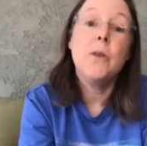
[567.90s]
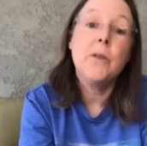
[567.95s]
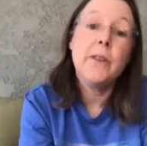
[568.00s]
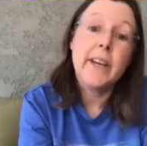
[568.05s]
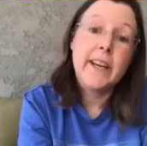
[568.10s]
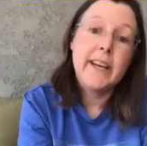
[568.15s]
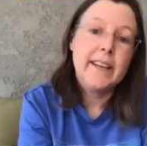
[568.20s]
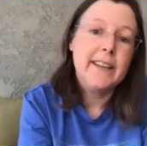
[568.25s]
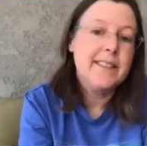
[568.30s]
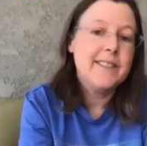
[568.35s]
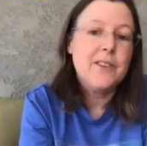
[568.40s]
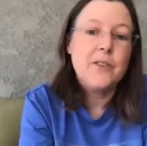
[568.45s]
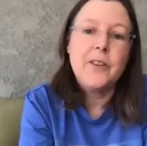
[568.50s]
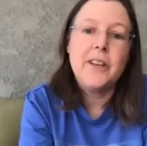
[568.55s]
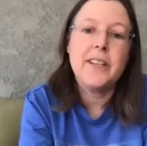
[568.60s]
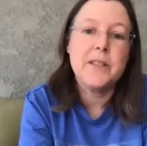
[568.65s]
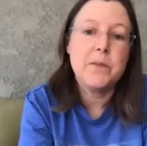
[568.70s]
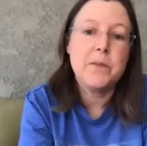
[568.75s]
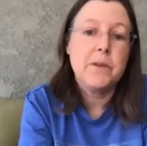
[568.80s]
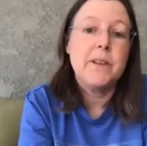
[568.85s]
okay. So
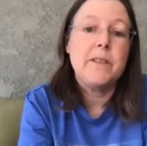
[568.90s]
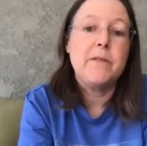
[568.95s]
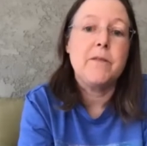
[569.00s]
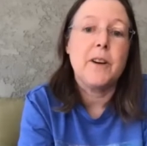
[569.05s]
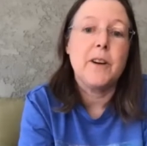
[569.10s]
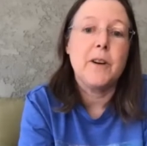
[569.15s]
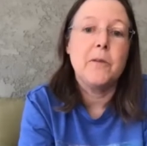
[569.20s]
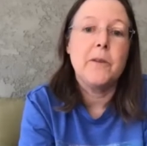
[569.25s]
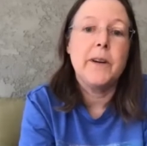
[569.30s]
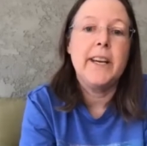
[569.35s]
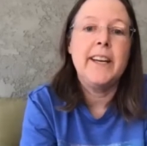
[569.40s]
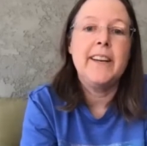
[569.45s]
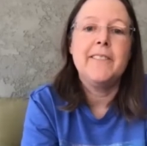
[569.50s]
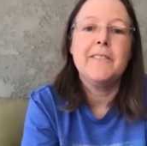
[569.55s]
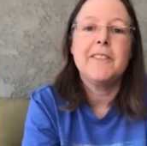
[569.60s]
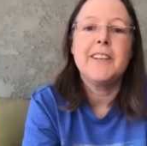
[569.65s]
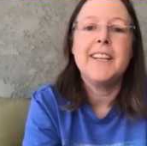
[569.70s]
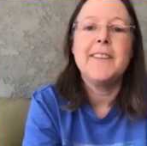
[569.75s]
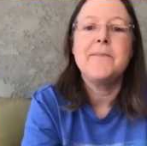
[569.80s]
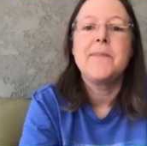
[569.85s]
that's pretty far away,
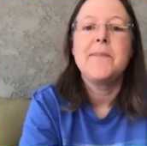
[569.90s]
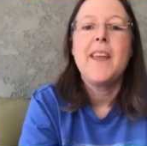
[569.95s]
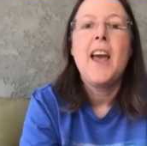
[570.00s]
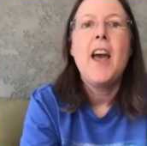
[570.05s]
right?